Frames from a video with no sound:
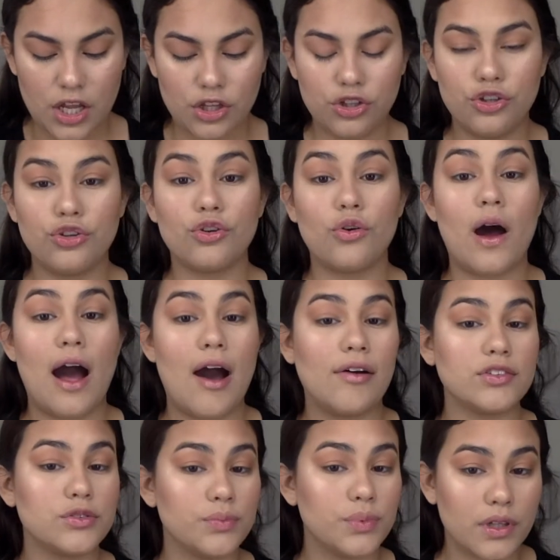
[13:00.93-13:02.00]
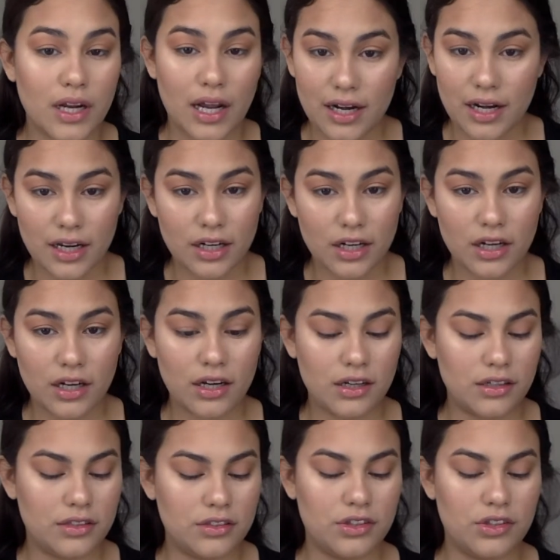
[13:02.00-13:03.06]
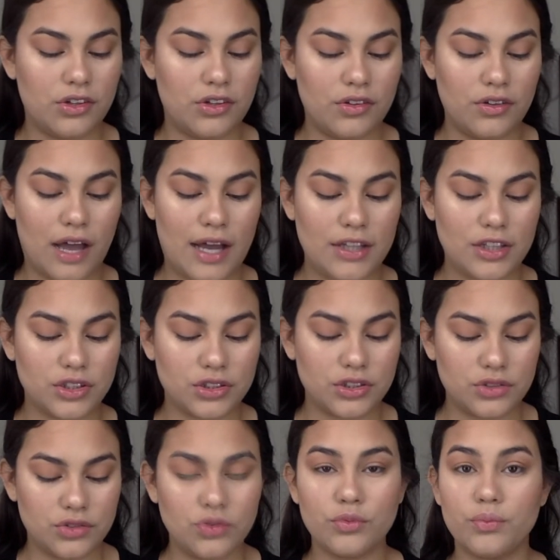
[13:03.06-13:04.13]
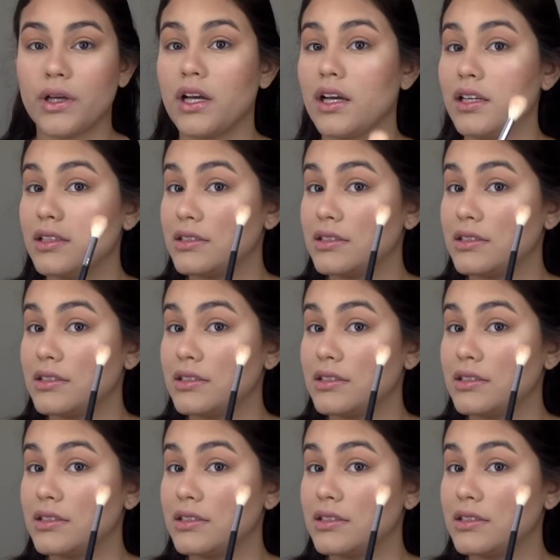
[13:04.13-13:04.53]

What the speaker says: You don't have to put highlighter, you know. I just do because